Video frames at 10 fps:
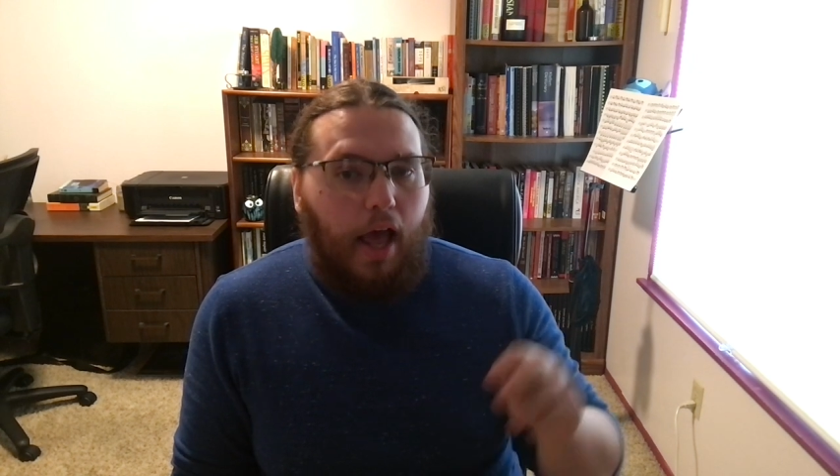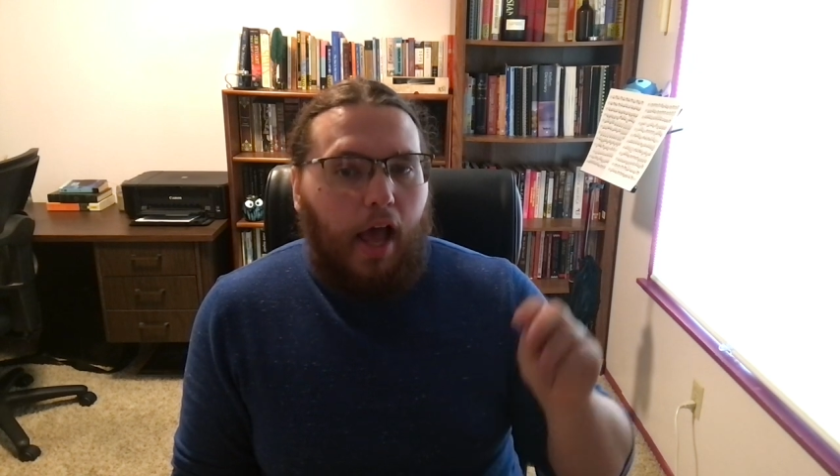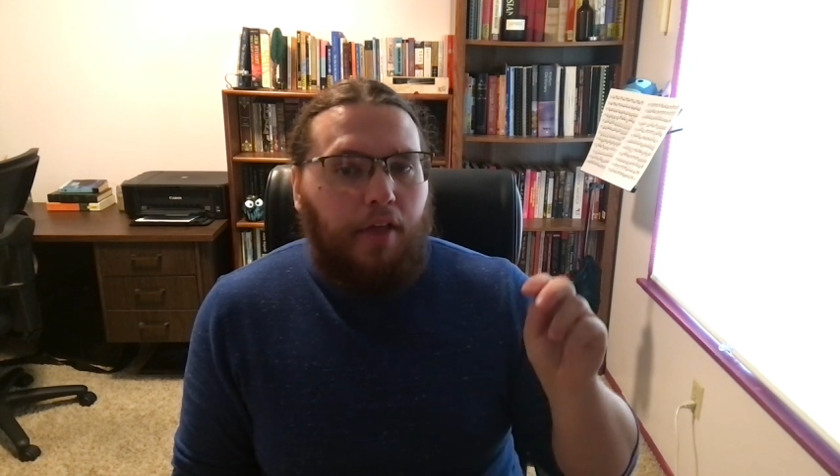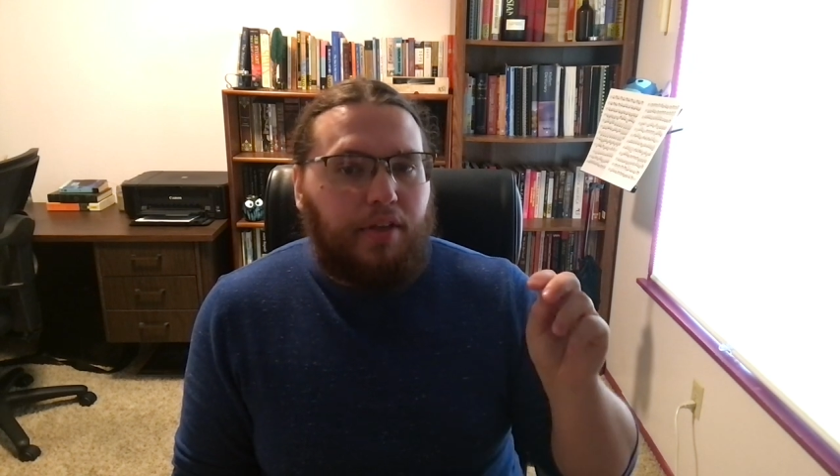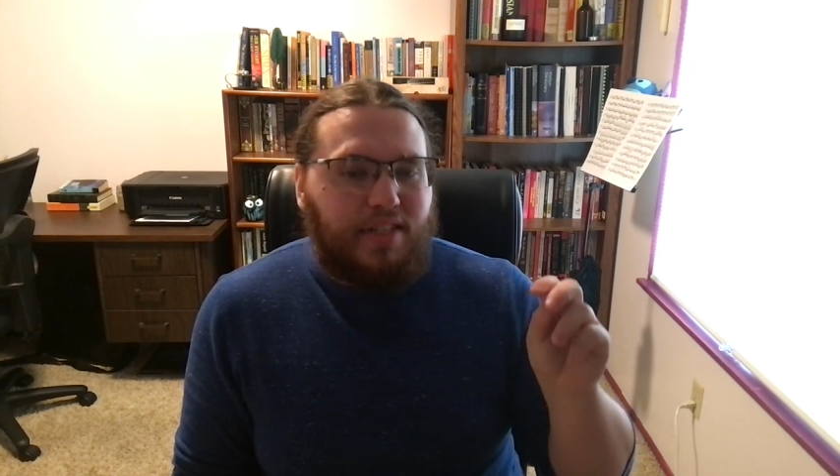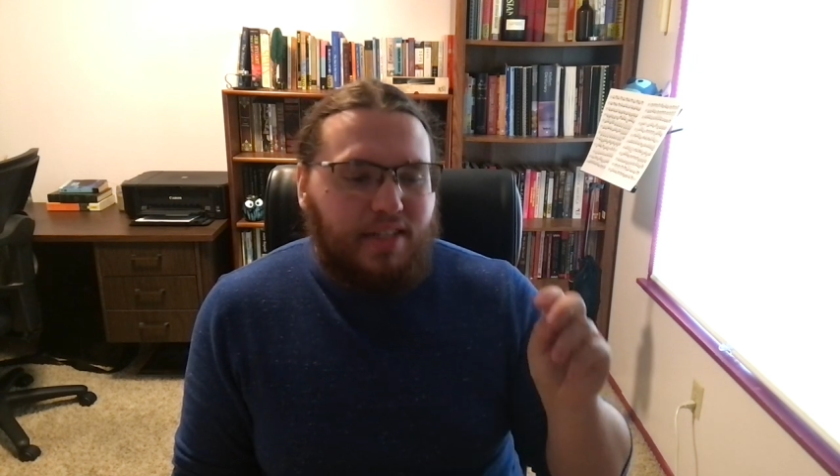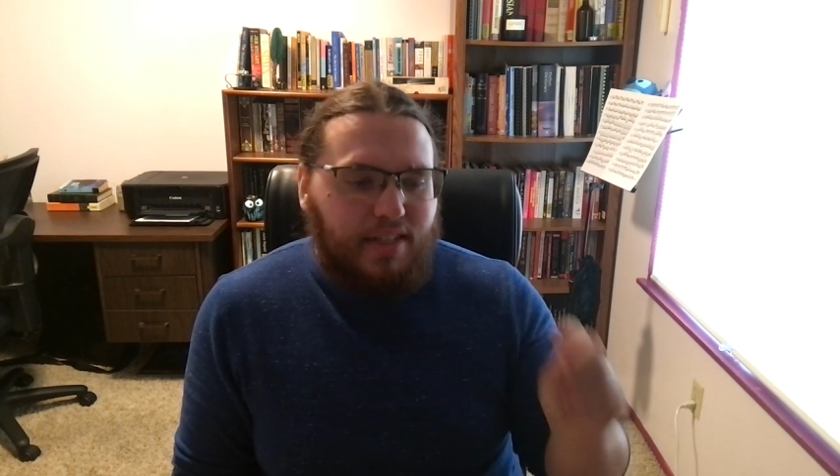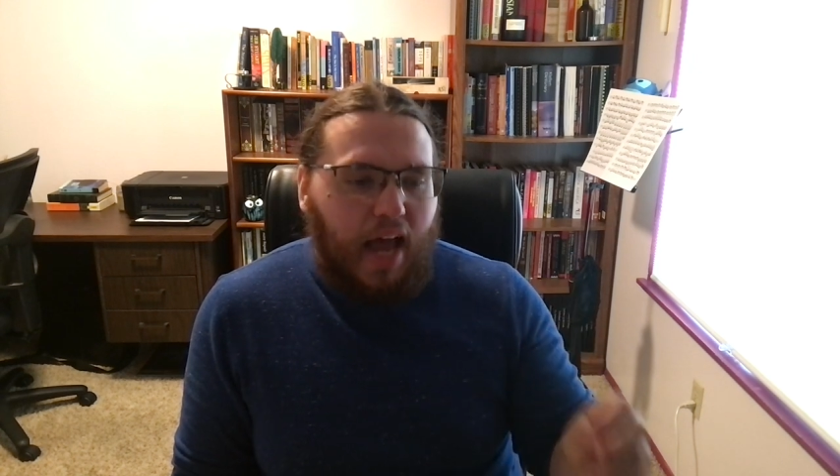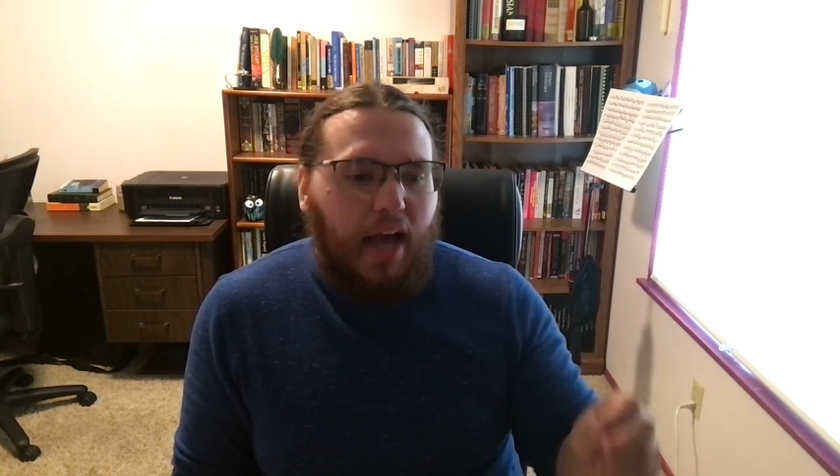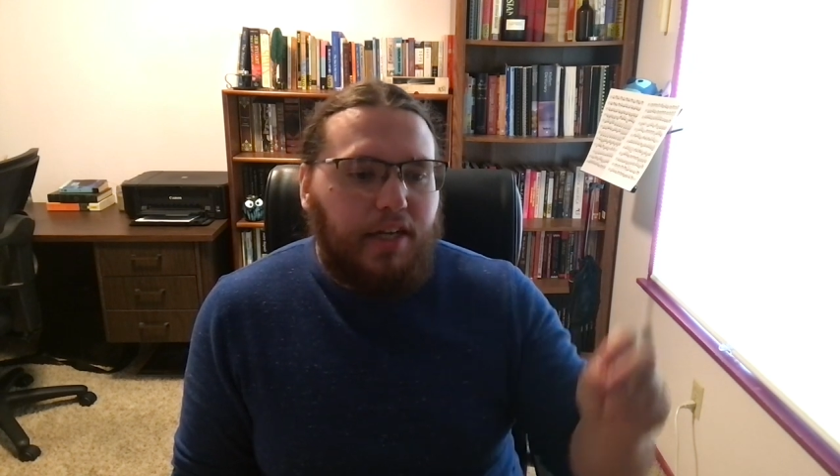and the
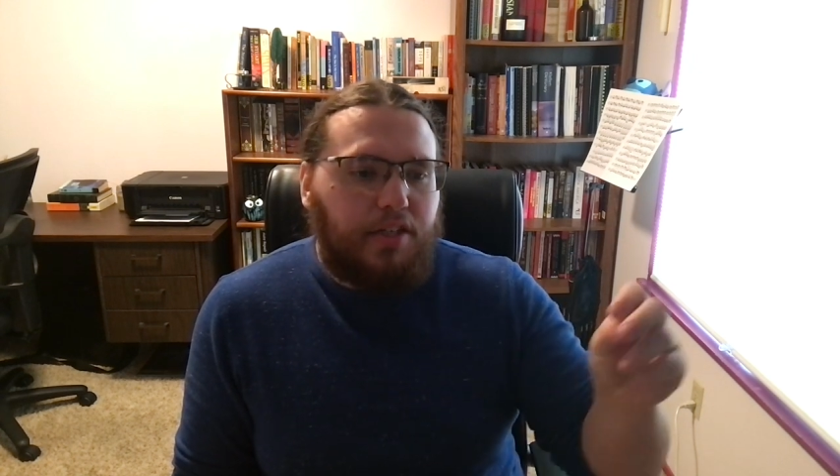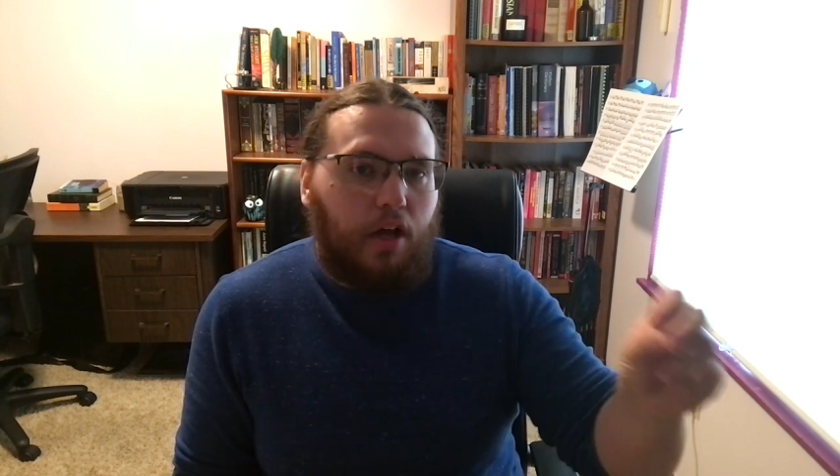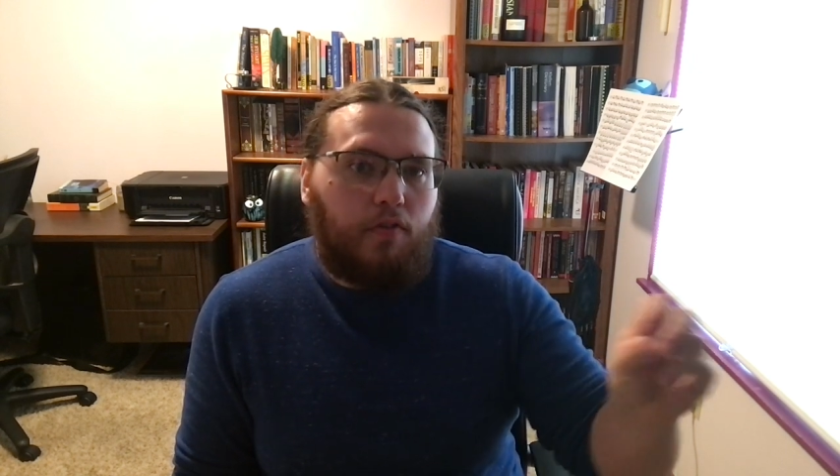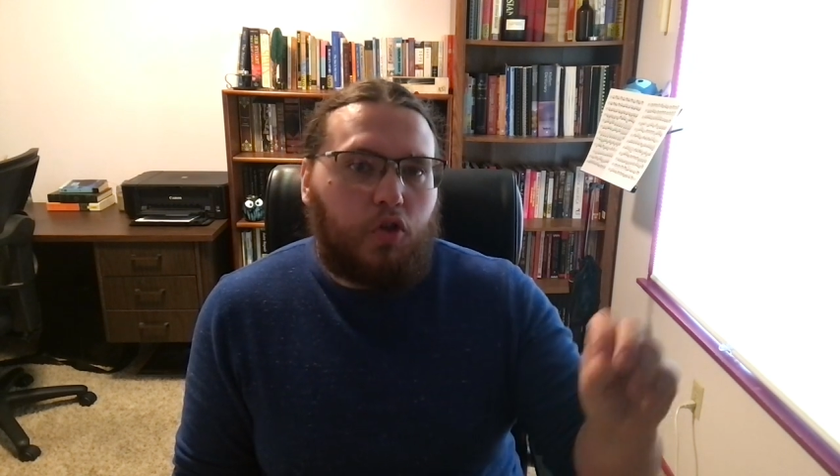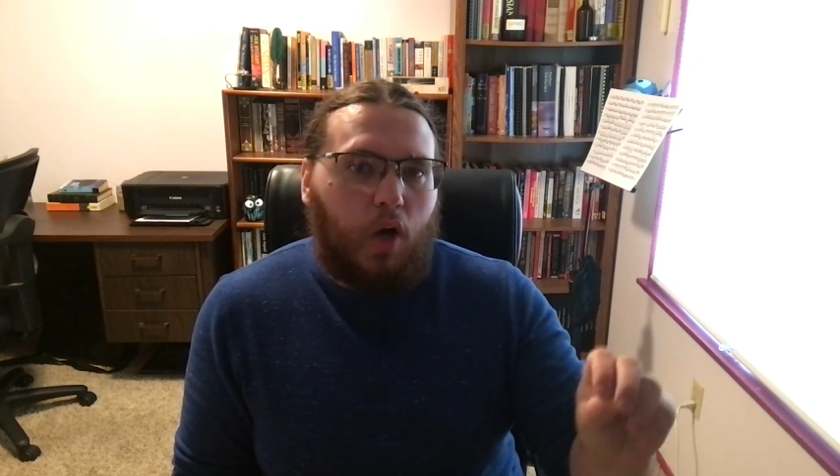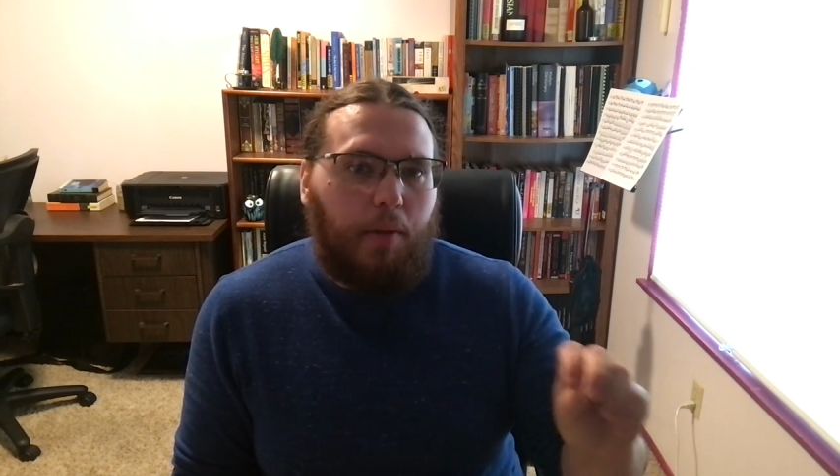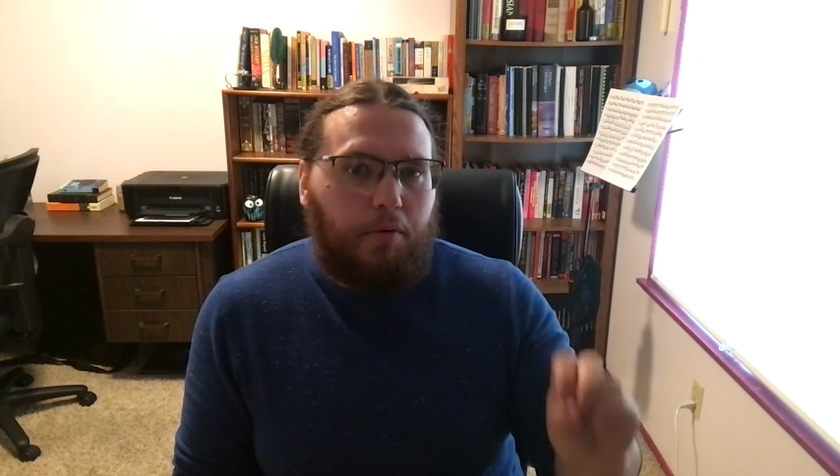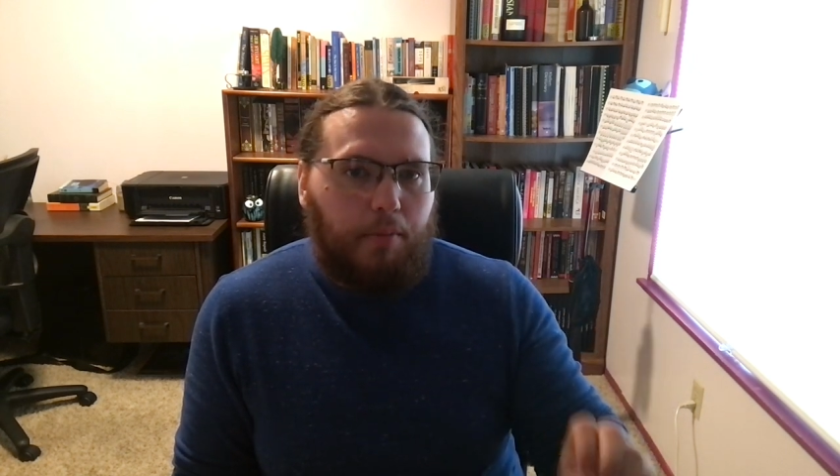status of tribal